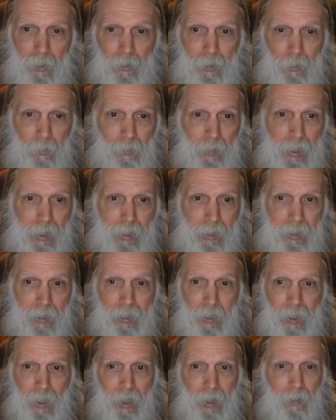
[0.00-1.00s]
And the
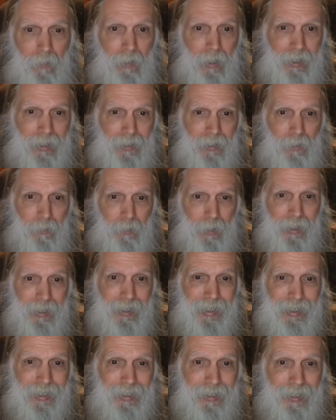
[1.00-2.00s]
reason is the
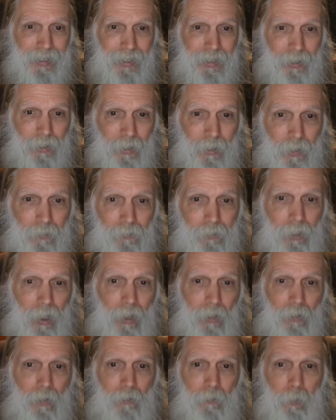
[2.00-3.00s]
resistance to the
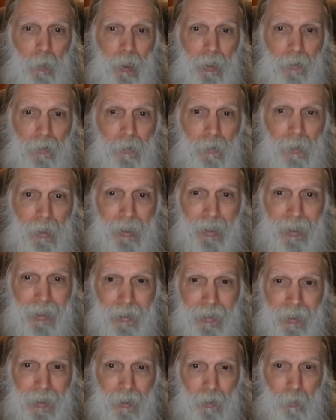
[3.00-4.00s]
flow of blood through the
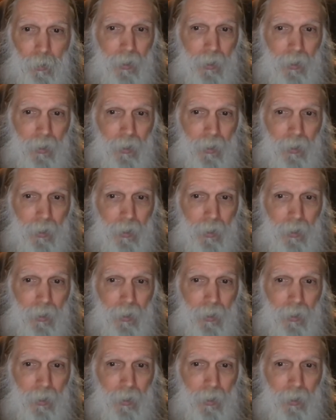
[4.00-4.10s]
kidneys,